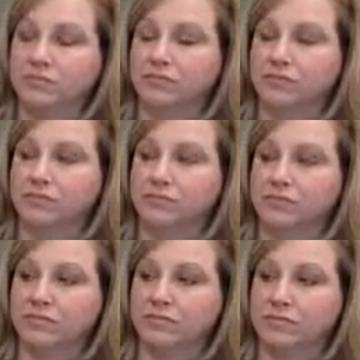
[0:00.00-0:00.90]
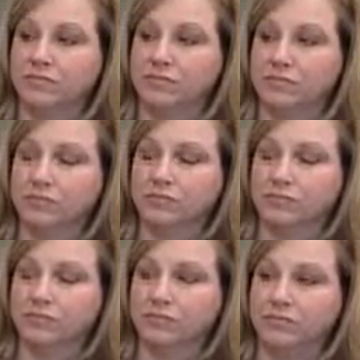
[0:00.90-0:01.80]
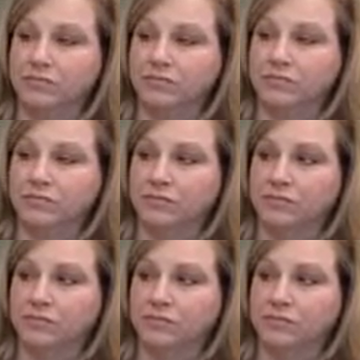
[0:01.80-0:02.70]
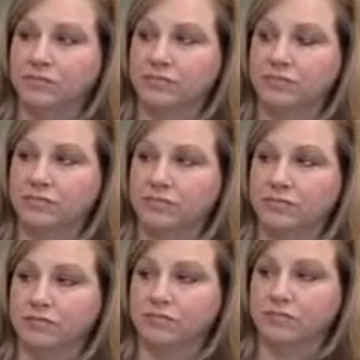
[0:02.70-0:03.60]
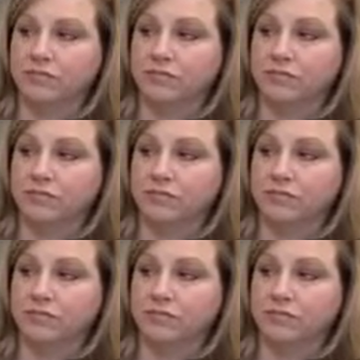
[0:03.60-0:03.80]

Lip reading: This person isn't speaking.